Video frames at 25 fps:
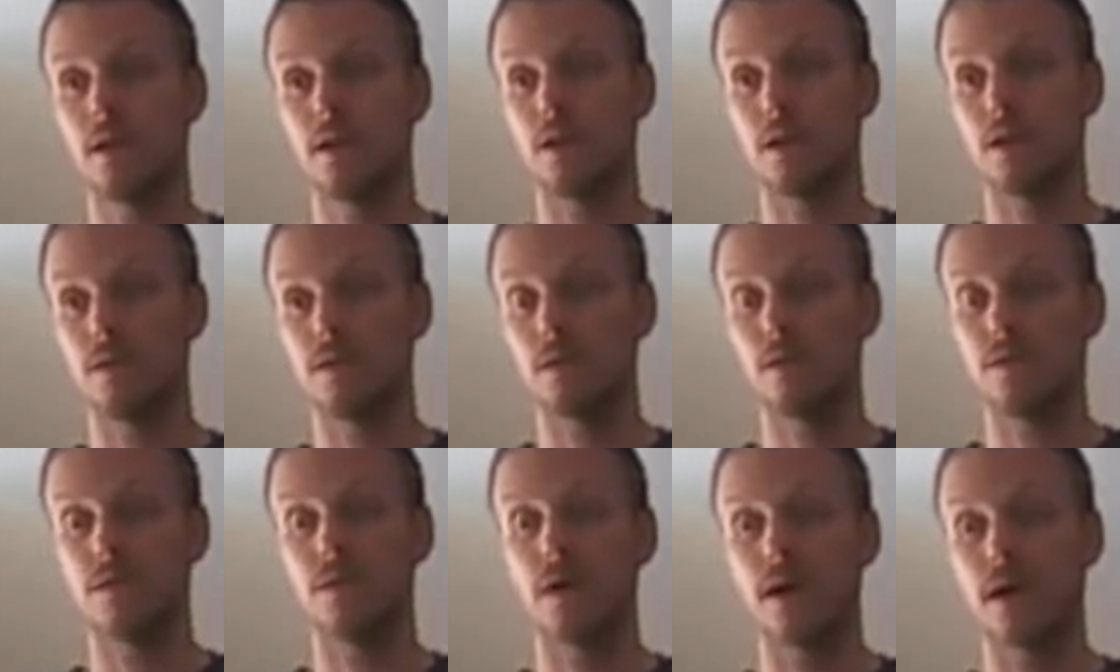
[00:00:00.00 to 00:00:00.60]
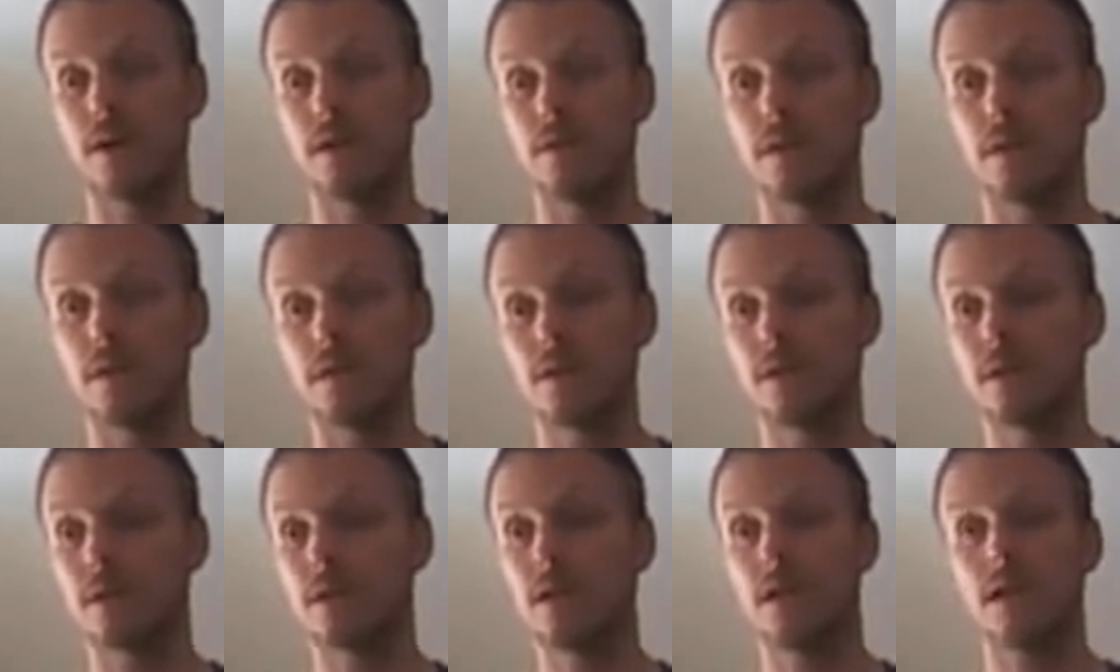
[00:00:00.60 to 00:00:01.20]
for 5
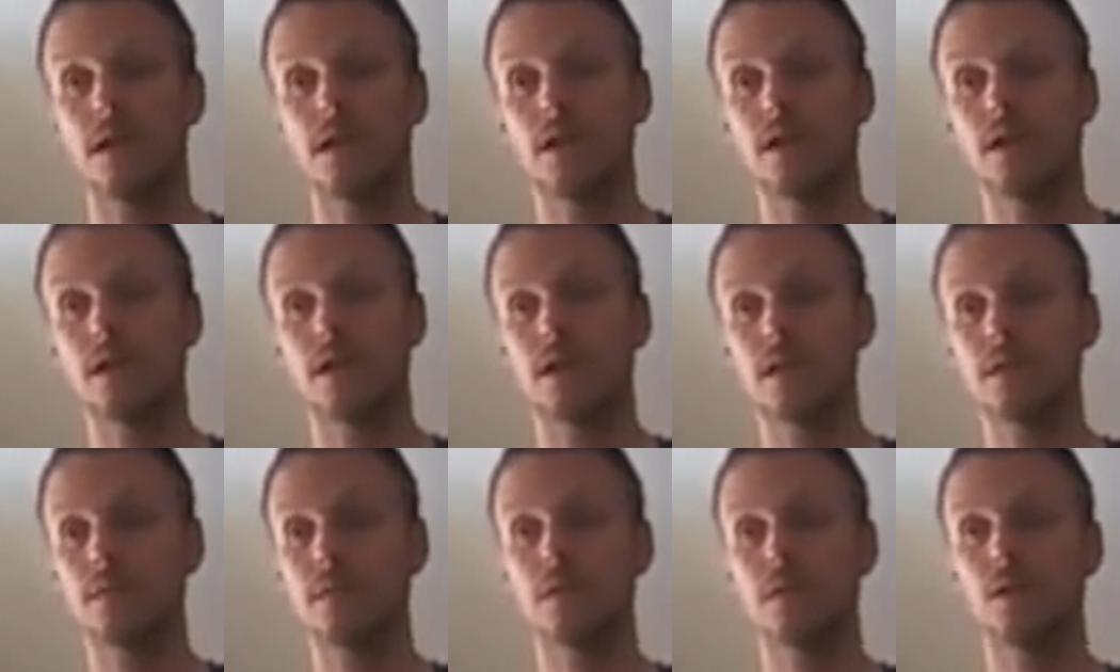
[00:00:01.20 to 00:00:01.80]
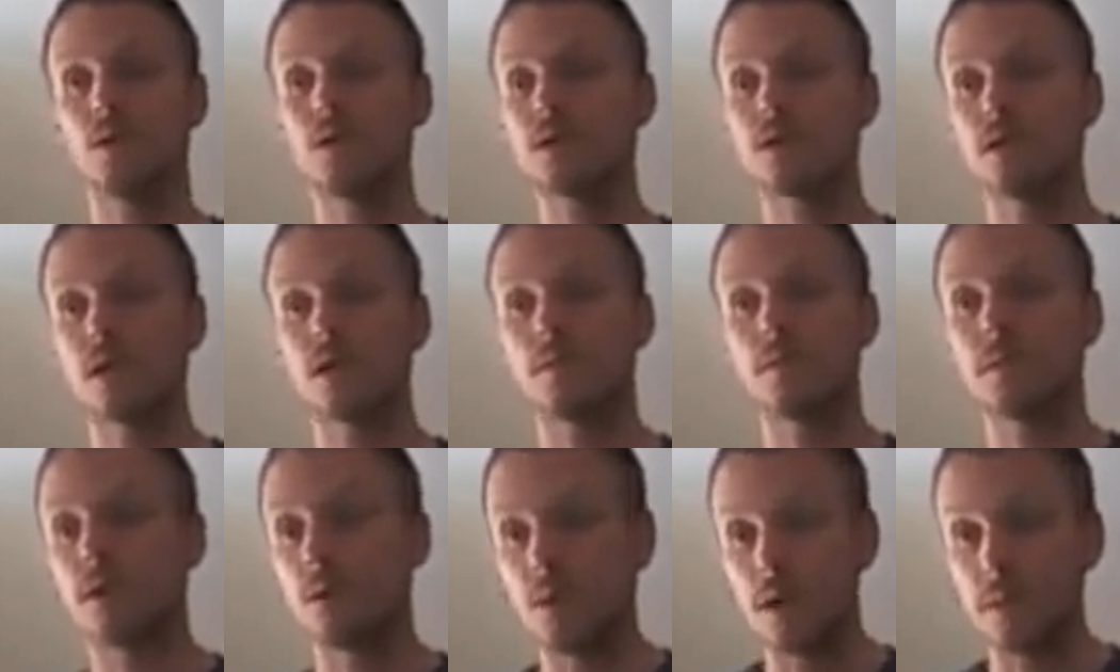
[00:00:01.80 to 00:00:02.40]
years, doesn't mean you're always going
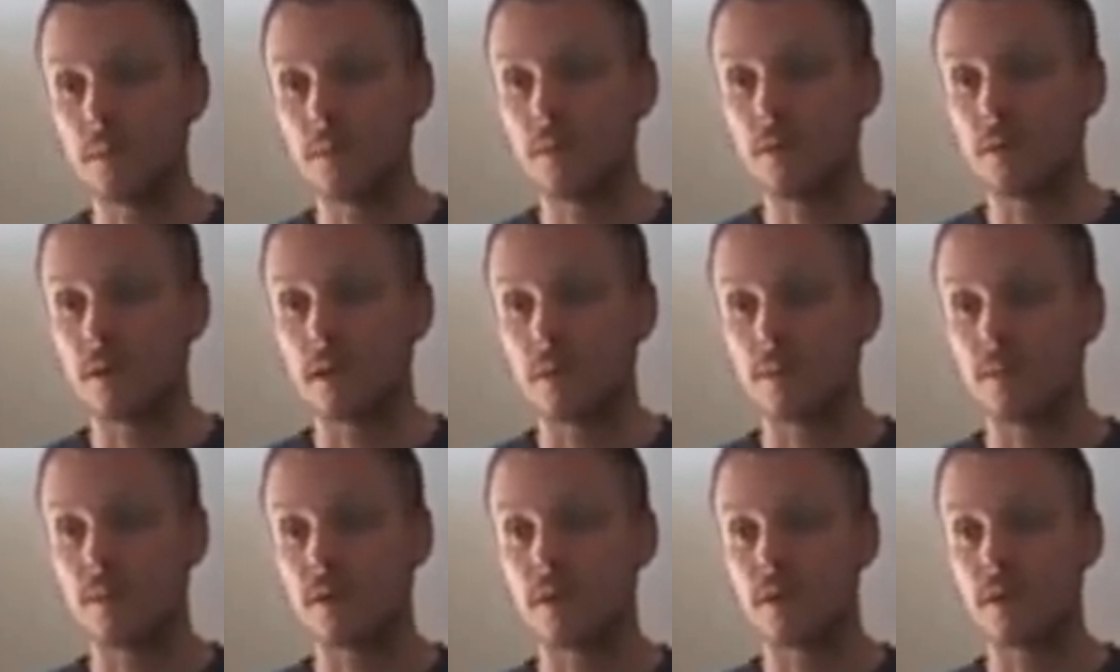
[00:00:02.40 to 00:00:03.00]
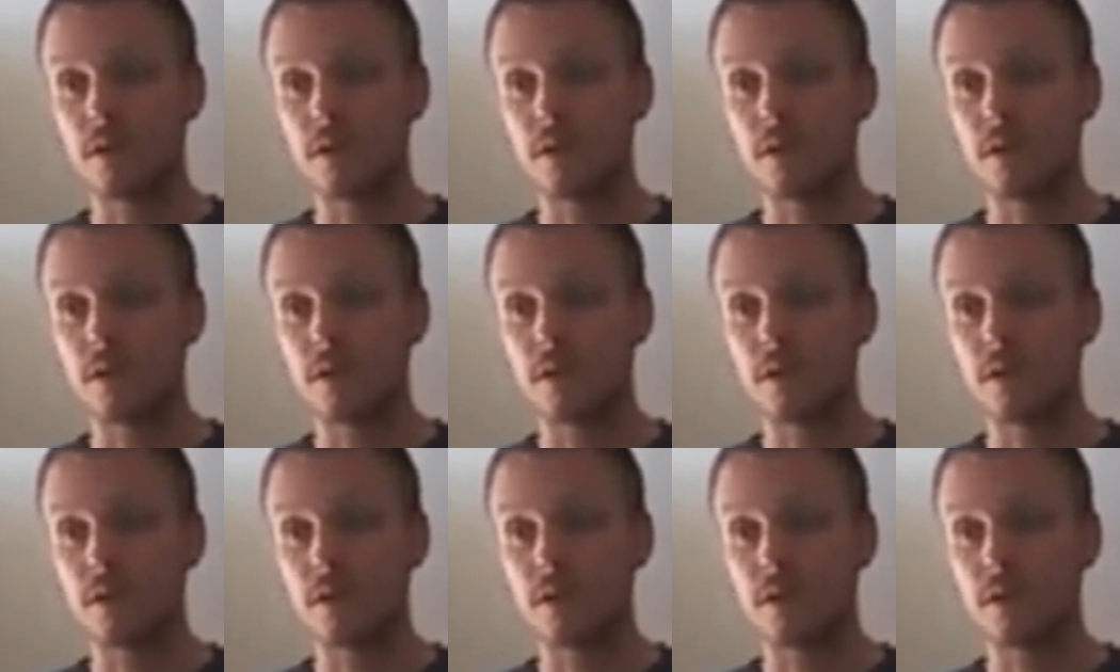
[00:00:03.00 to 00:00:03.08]
to be a web developer.